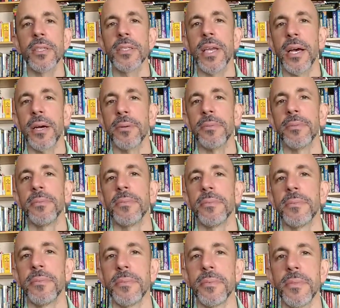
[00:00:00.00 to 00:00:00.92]
Now,
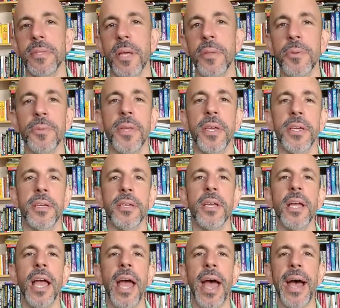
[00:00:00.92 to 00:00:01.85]
another thing,
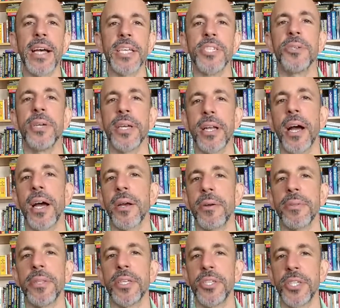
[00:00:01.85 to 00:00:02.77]
as you get
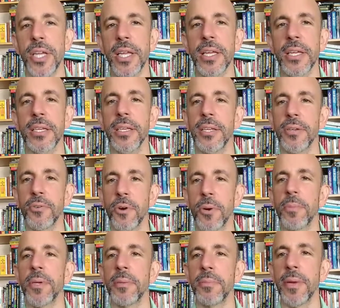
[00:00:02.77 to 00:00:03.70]
higher in the chain in
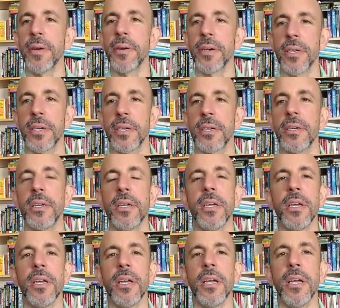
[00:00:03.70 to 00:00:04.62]
corporate America,
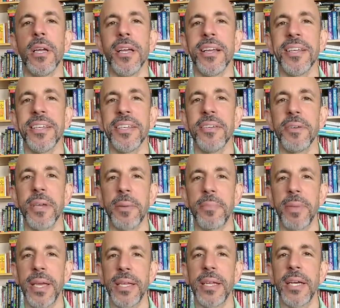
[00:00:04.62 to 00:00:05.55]
you
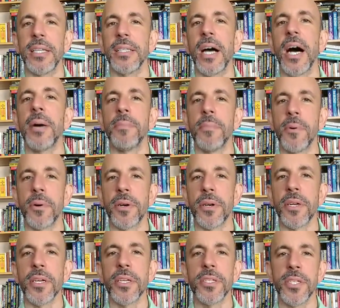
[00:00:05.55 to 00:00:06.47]
get paid a lot
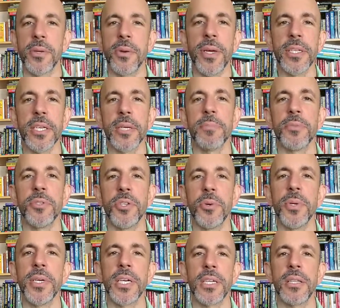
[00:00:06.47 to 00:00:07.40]
more. So you end up
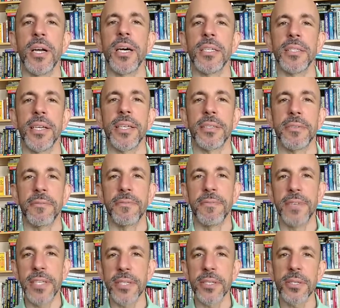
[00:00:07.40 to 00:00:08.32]
doing a lot less
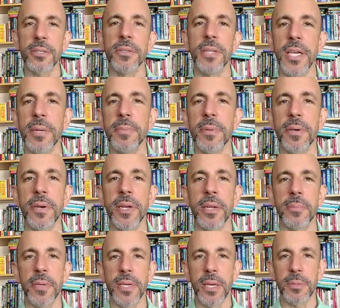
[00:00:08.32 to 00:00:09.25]
physical labor and
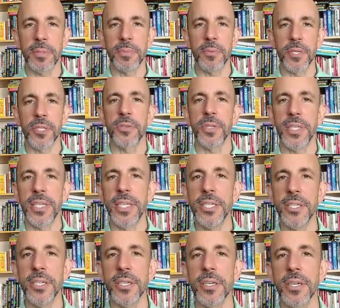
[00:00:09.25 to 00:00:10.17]
it becomes more
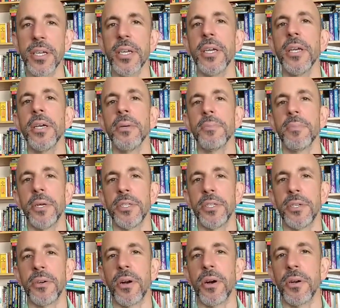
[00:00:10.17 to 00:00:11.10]
strategic,
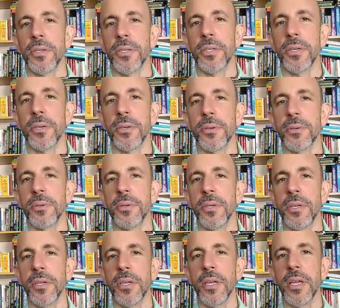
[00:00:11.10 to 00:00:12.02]
but you're
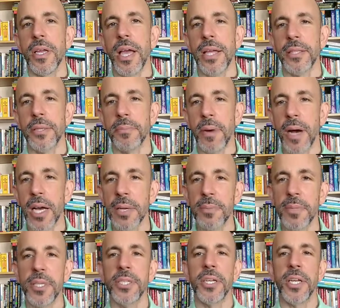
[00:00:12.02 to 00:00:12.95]
also at the bottom
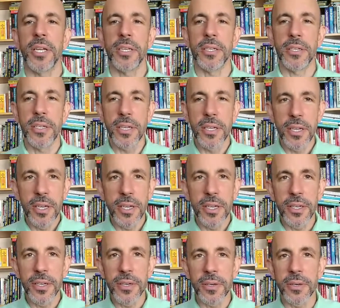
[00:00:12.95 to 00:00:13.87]
of the chain,
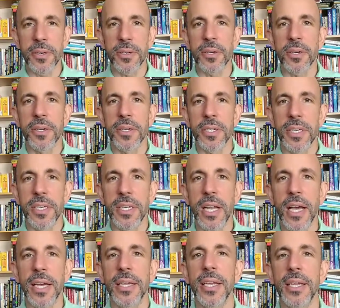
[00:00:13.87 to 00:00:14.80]
you're
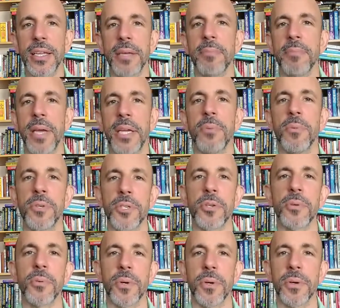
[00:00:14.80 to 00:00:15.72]
not getting paid what
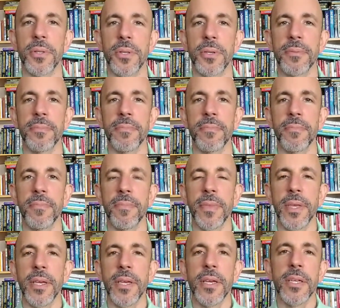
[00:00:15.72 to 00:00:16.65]
you're worth.
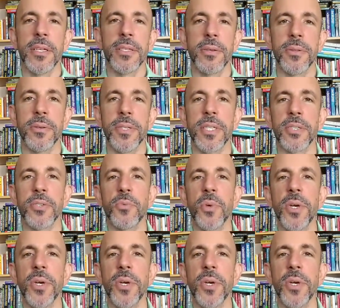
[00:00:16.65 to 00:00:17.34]
So there's this